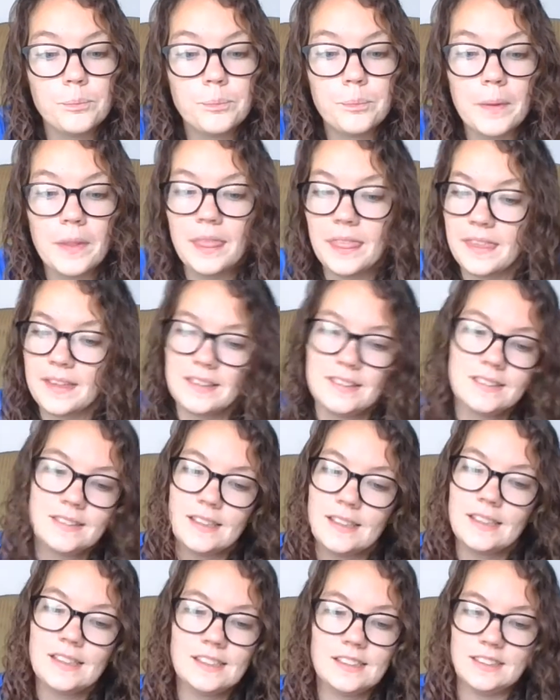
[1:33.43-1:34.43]
But this
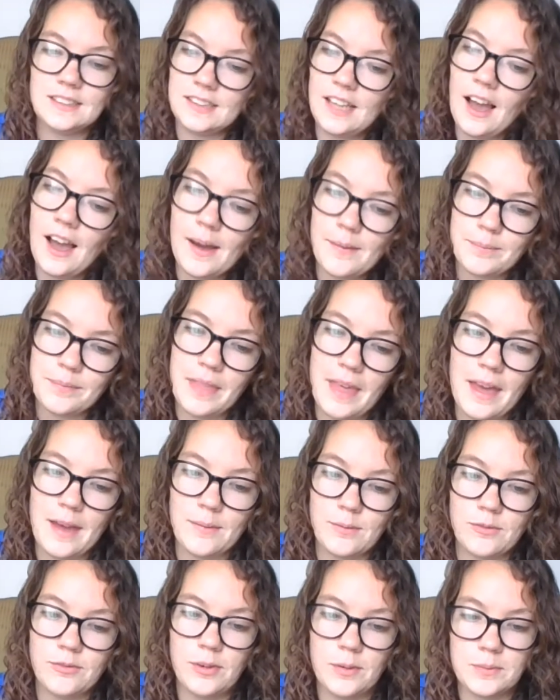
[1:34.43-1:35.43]
didn't stop
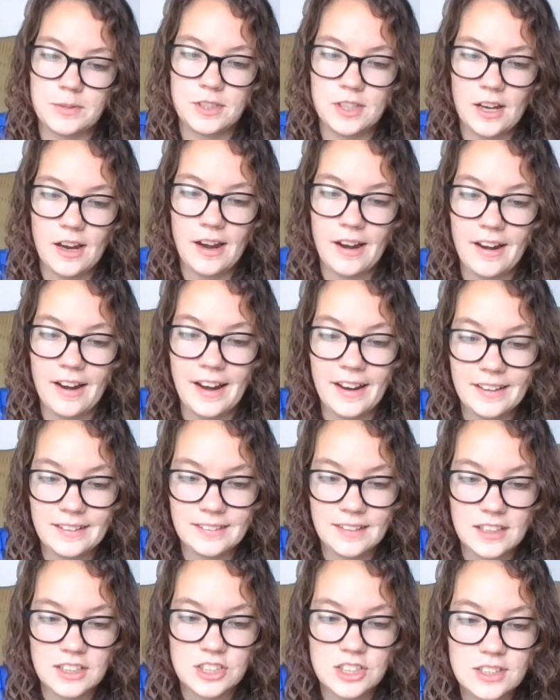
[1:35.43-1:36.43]
them from sharing
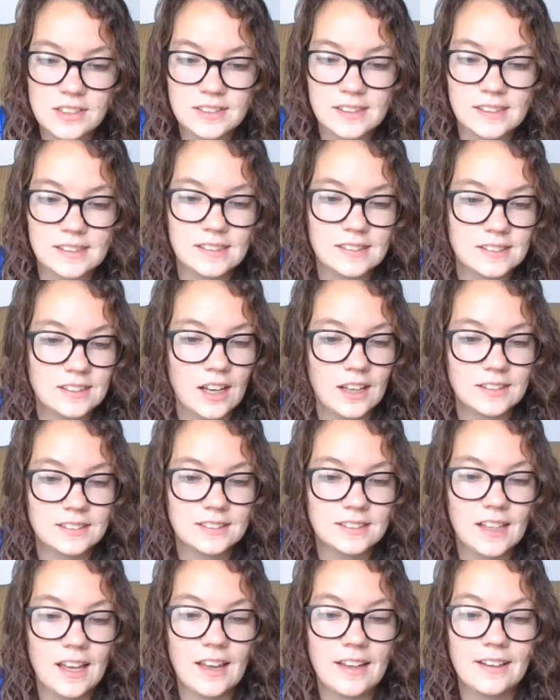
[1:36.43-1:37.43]
that Jesus is God's
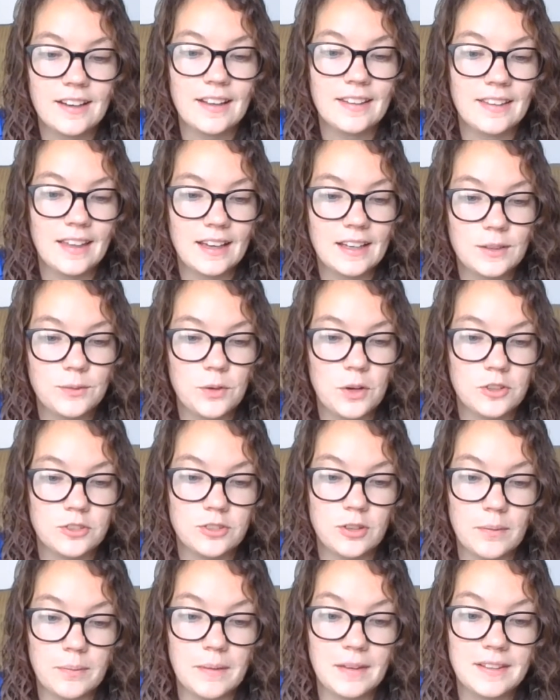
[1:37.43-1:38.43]
son and that he rose
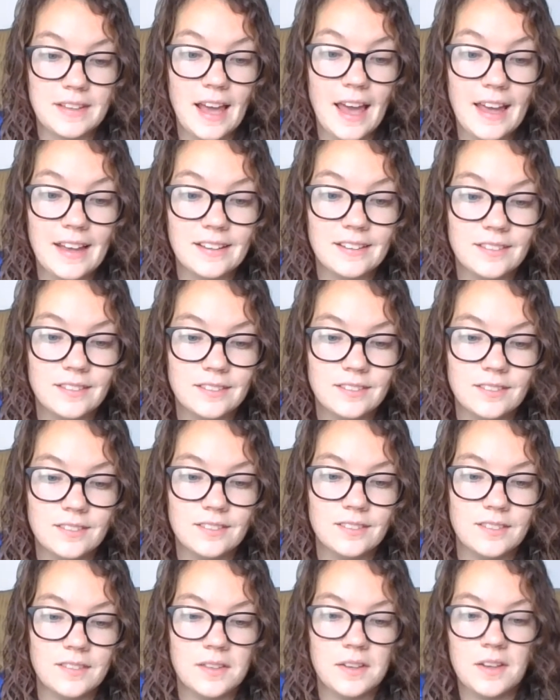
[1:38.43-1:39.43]
from the dead.
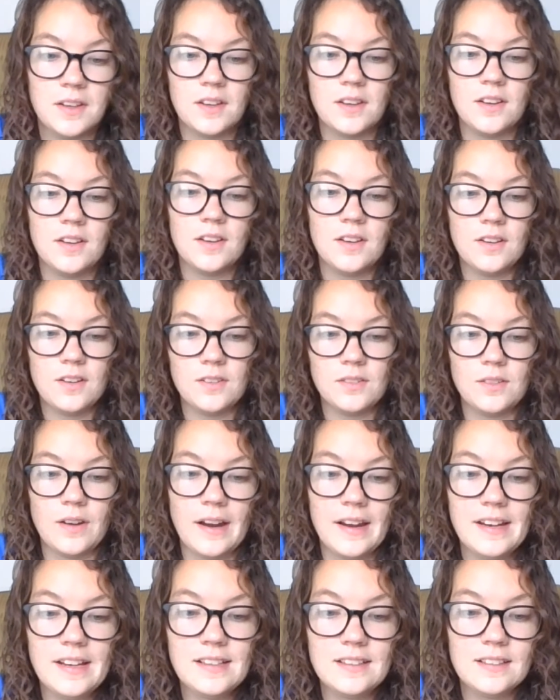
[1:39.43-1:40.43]

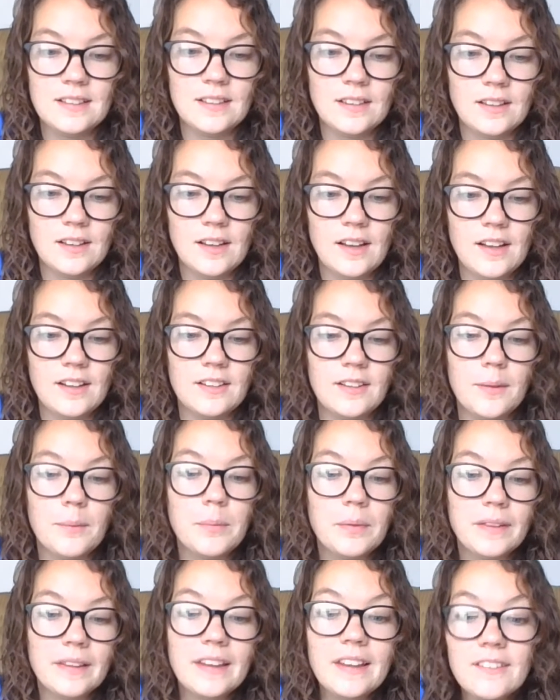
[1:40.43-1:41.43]
Right? The
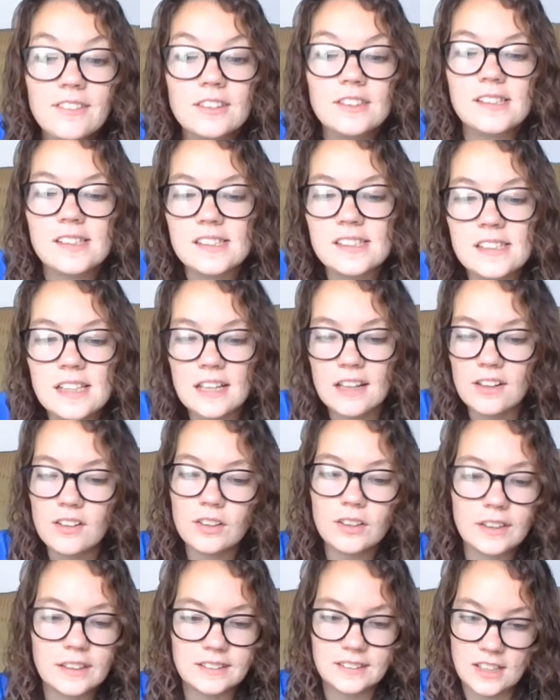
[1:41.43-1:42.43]
believers
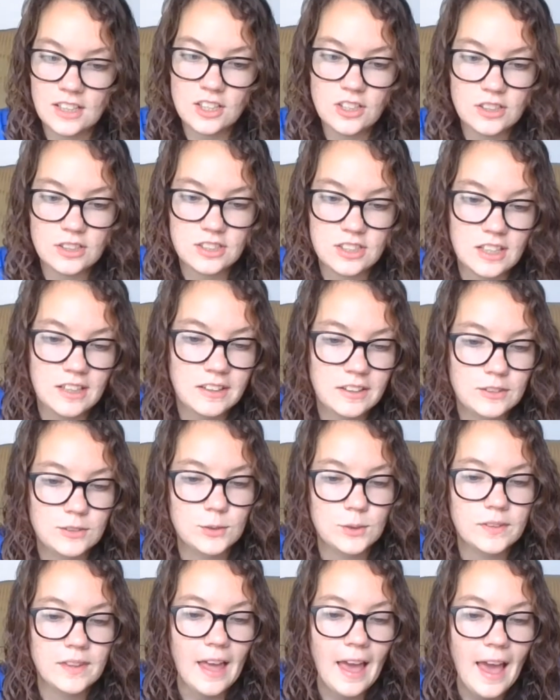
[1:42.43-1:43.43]
still continued to share this
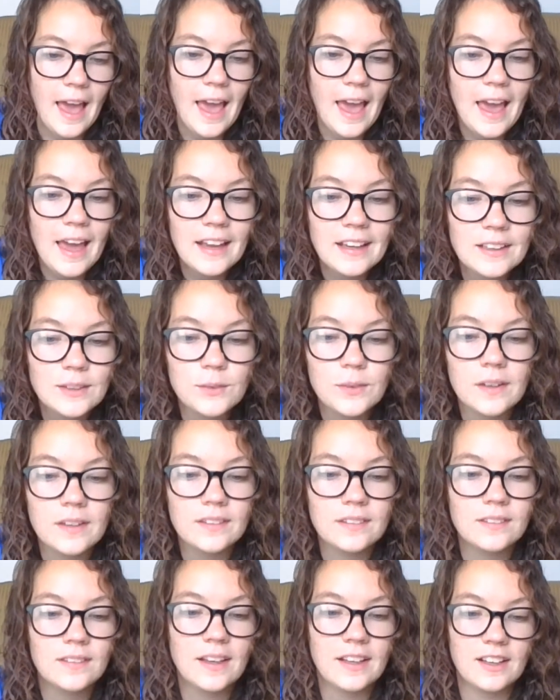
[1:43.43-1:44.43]
with
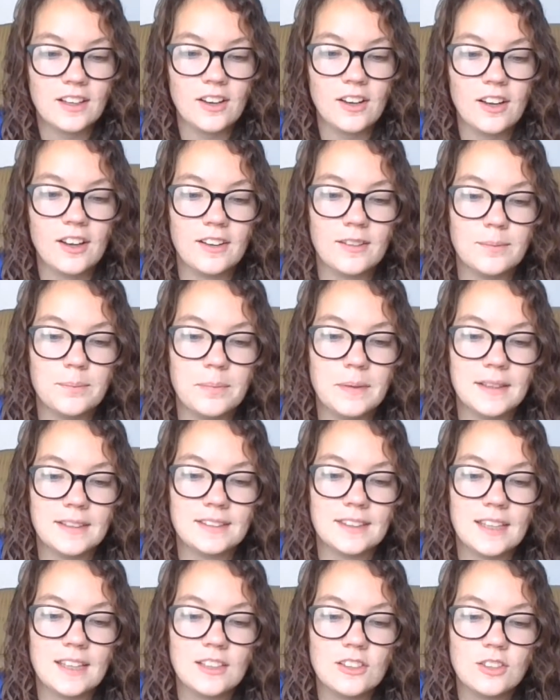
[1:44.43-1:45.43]
anyone they could because
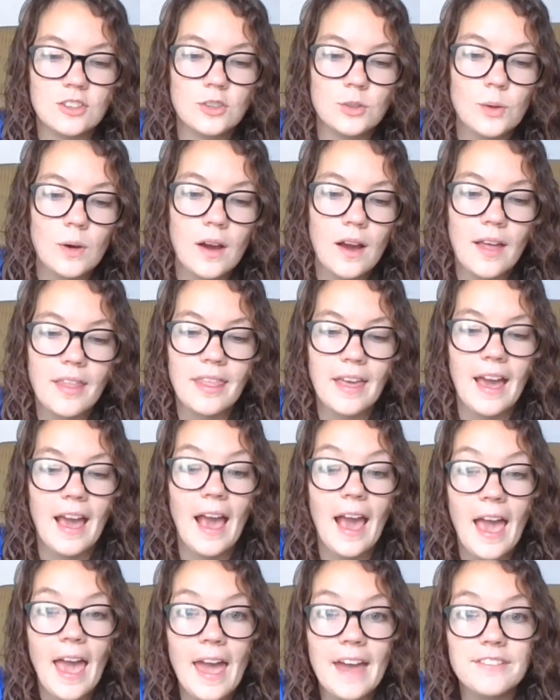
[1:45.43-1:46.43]
they knew that
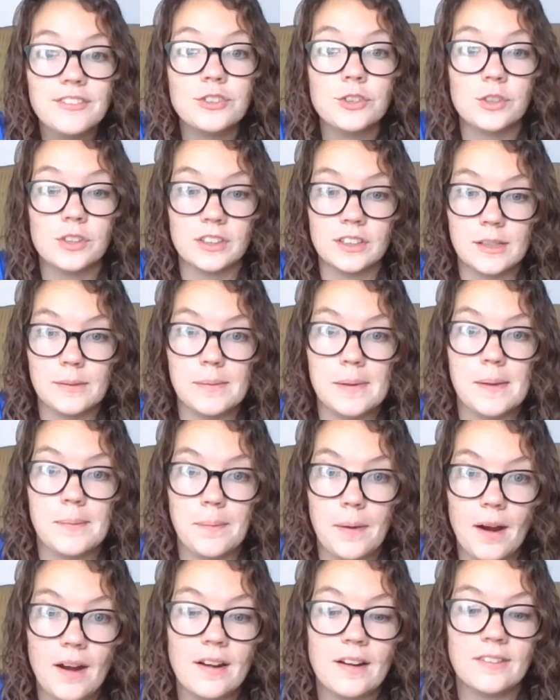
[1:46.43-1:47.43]
everyone could be a
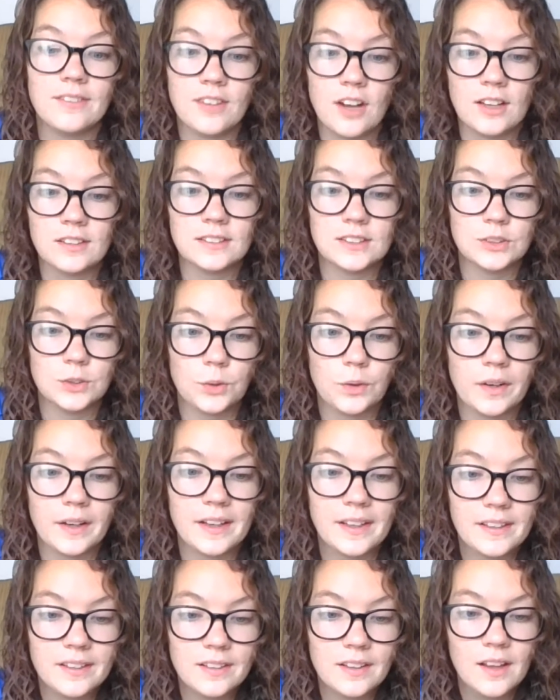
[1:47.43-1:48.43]
part of God's
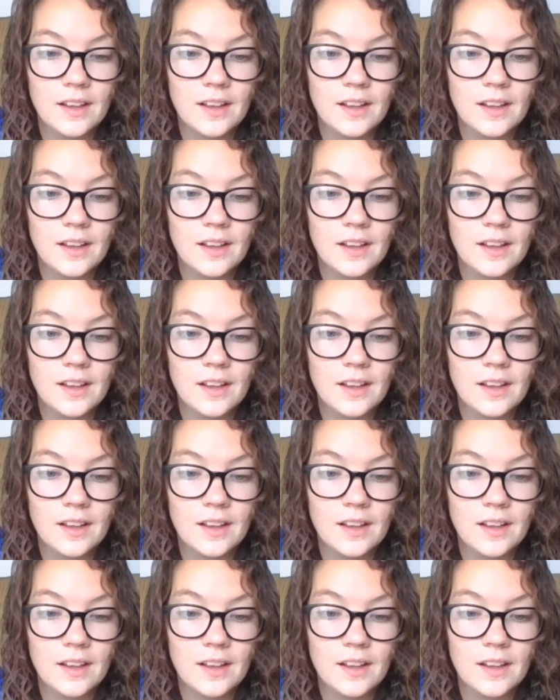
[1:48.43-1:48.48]
story.